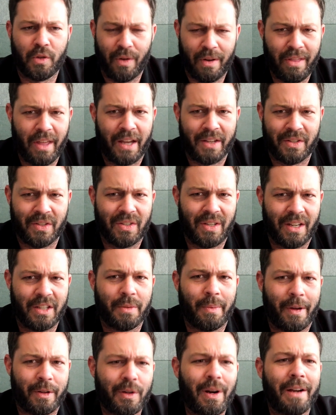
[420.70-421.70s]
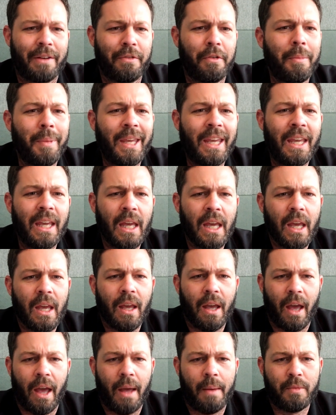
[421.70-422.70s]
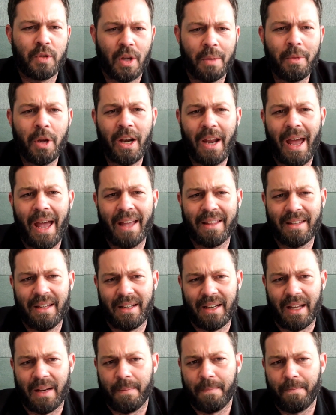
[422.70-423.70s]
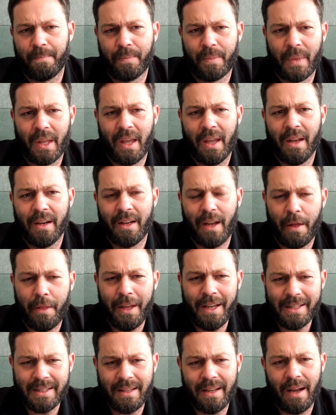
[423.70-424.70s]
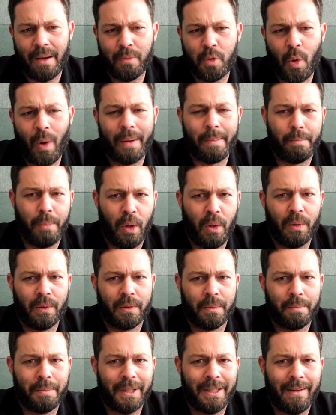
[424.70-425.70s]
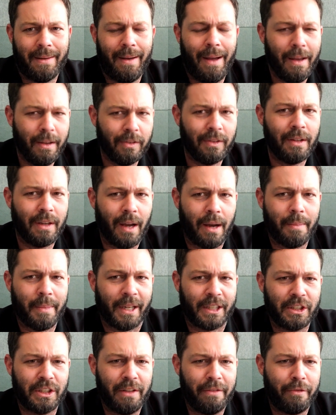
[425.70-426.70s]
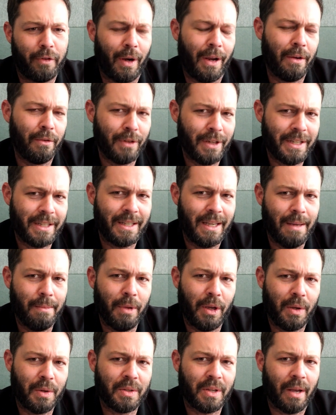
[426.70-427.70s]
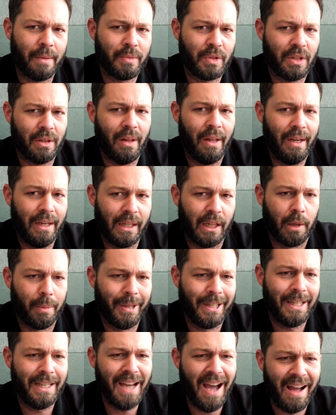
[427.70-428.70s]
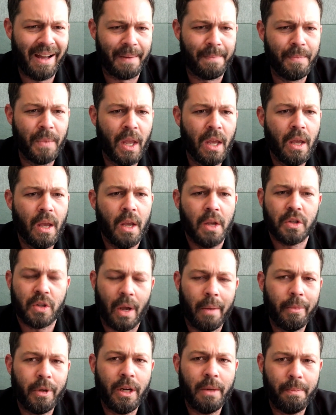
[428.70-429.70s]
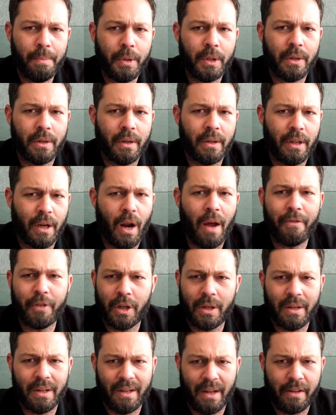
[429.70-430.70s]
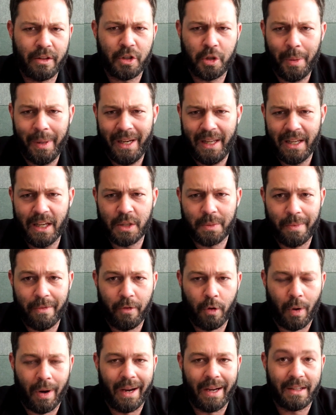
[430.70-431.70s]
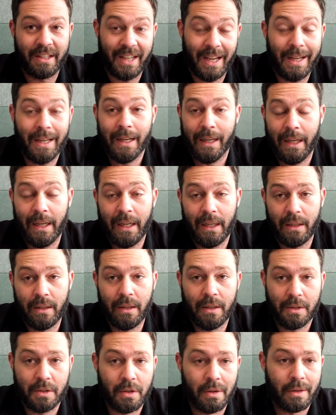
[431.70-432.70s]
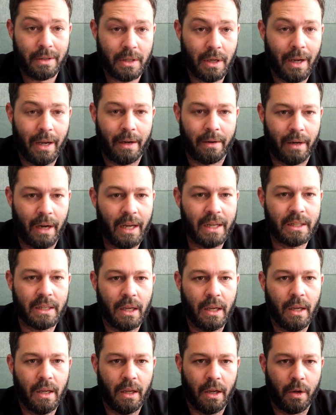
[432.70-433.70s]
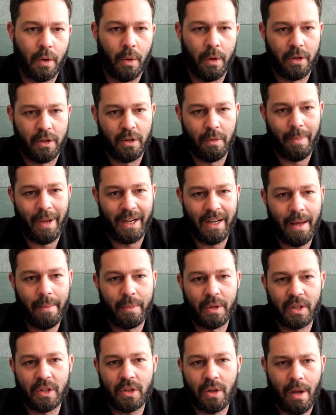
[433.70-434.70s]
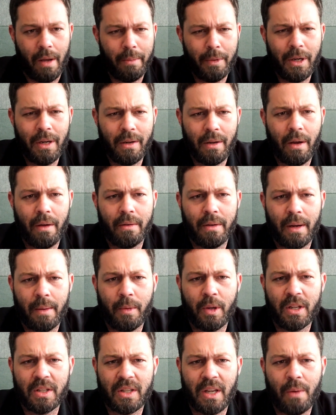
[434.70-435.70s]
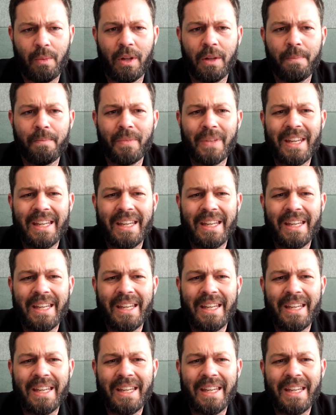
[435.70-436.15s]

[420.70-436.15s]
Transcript: 3,000 sounds about right for me. So I'm going to add that in. Now they say I'm quite bold, but I think I'm actually freaking risky because I'm still a little bit young. So I'm going to put, I've got another 20 years before I technically need to retire, right? According to the big numbers. So I'm going to go and I'm going to say, well,